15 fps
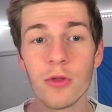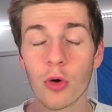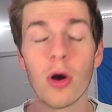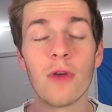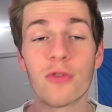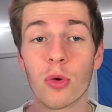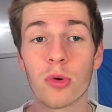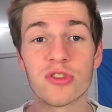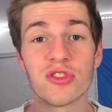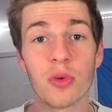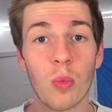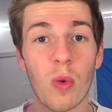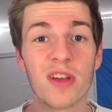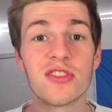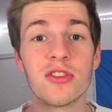Of course, there
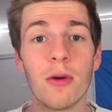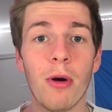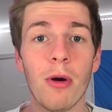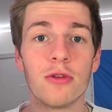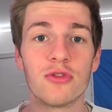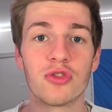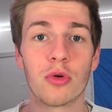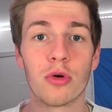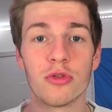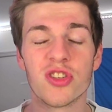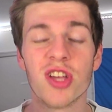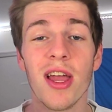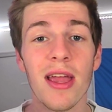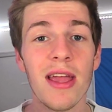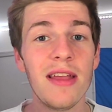was no Paul
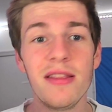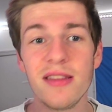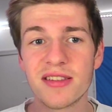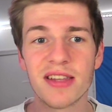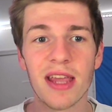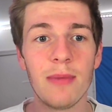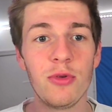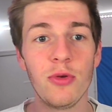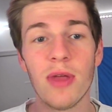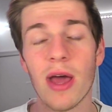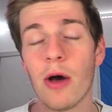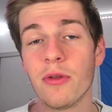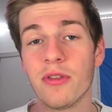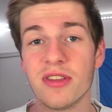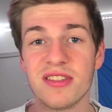George in this game due to
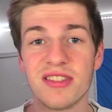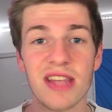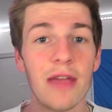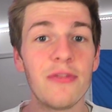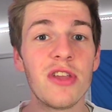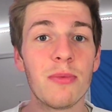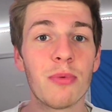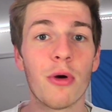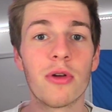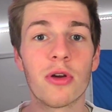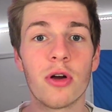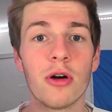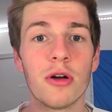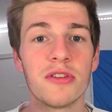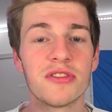health and safety
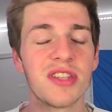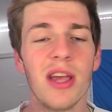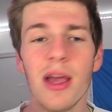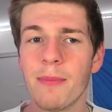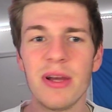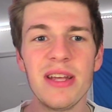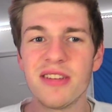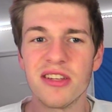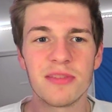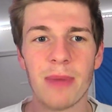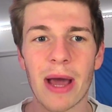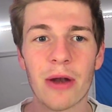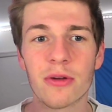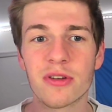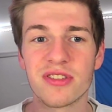protocols, but it doesn't
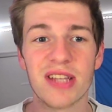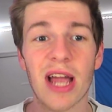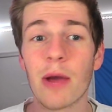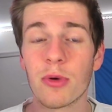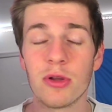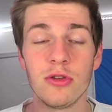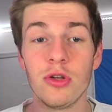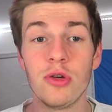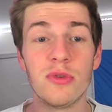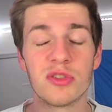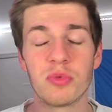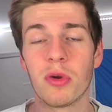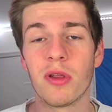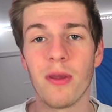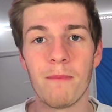matter because Tyronn Lue is one of the